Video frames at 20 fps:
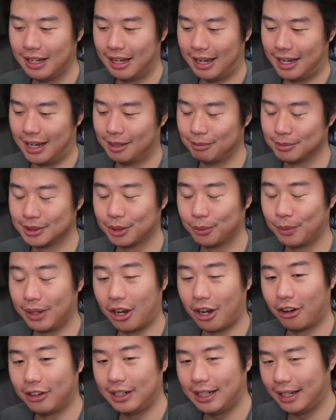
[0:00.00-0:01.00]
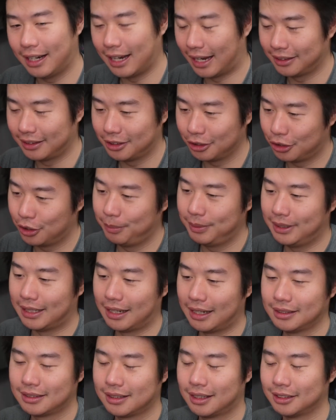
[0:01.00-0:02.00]
Um, so we already got the
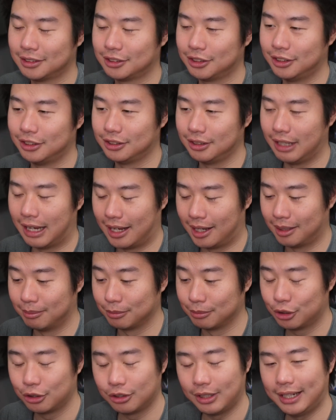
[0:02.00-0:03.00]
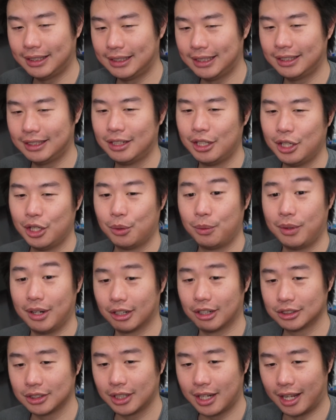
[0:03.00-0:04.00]
Kubernetes cluster um, created. We
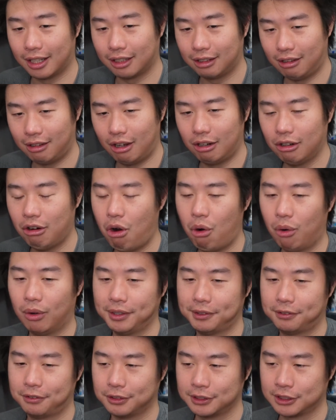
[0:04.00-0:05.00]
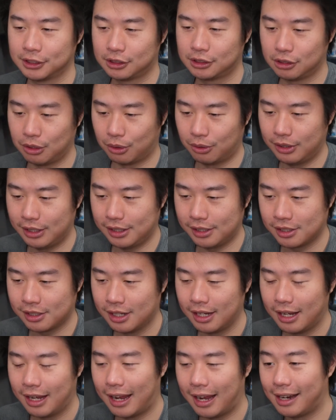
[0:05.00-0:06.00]
also got Longhorn for storage,
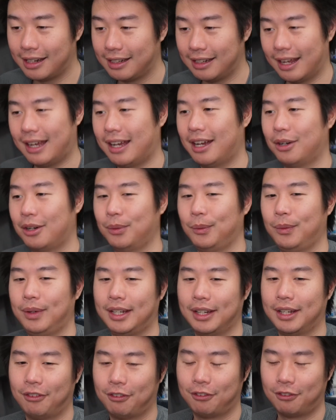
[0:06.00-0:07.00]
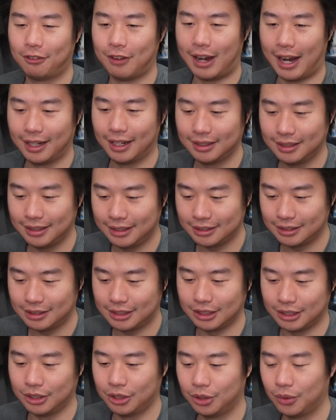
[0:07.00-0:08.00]
and now we can finally
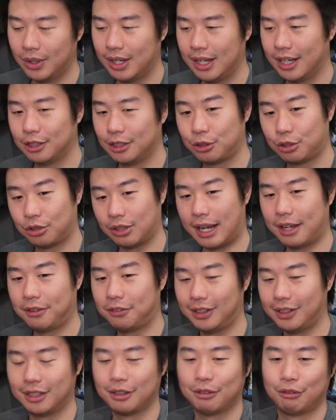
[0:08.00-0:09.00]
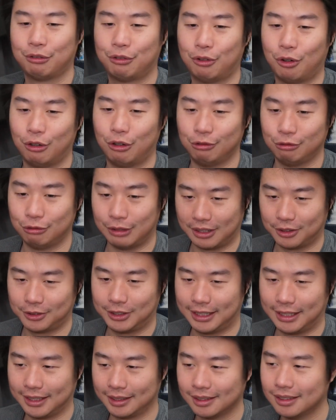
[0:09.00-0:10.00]
do Traefik for
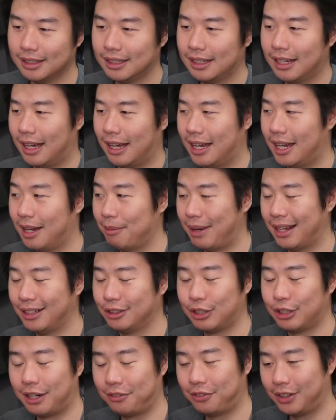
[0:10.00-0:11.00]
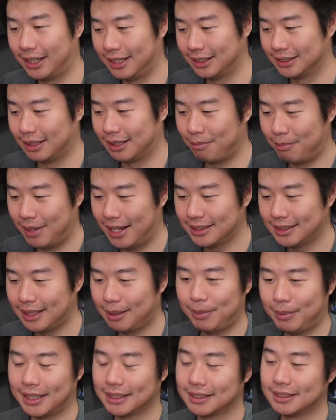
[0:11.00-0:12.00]
routing. Um, and Traefik is amazing
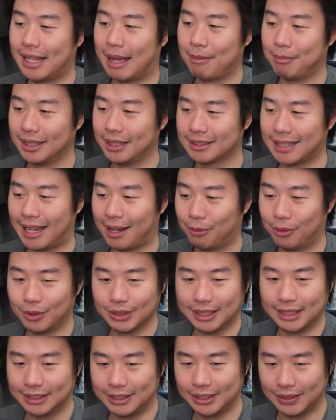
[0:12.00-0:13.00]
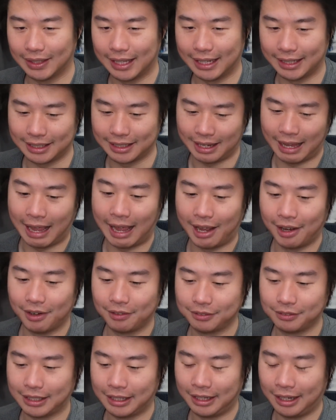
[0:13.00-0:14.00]
because that means I won't need to like have
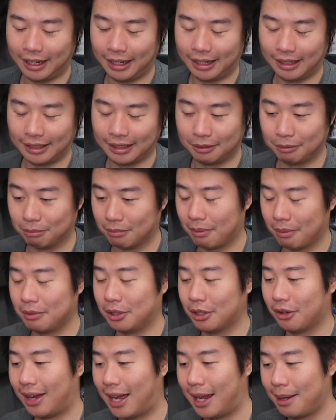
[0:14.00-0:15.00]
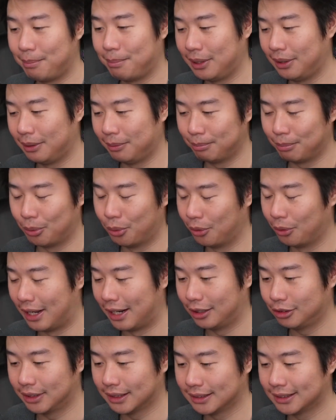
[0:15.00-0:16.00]
a you know I P pool
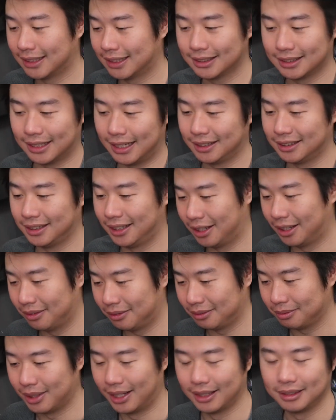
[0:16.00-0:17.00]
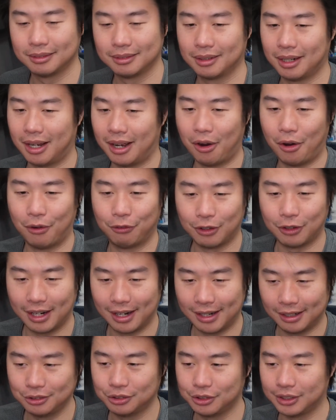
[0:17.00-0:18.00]
address that's like you know like over one
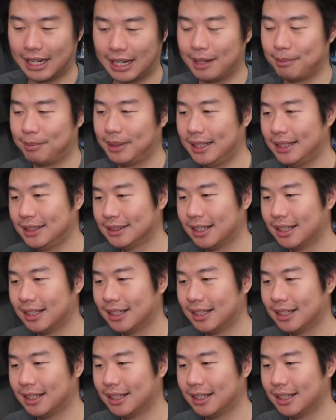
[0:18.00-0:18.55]
hundred I Ps.